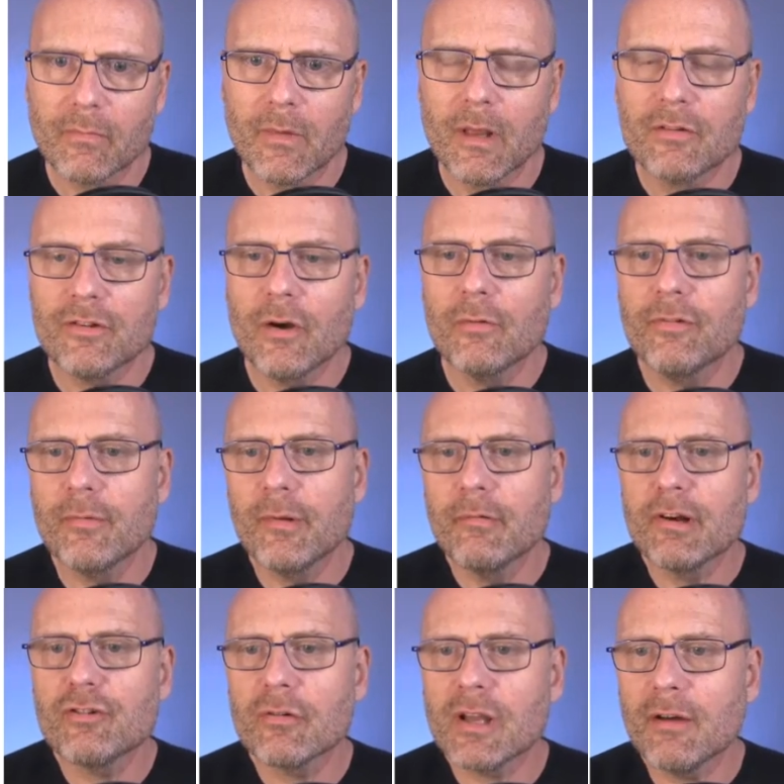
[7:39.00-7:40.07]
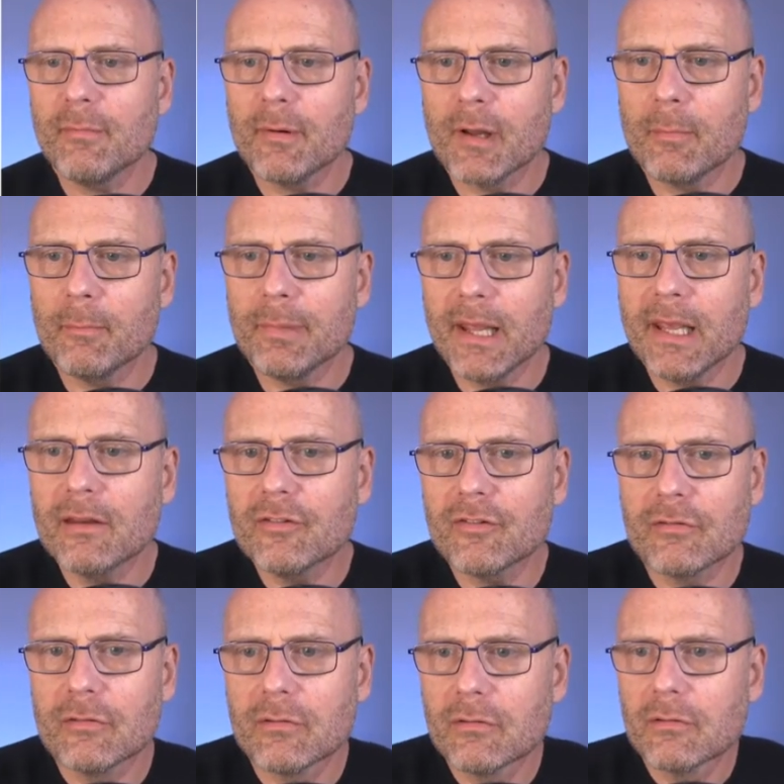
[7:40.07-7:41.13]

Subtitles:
from the original government complaint,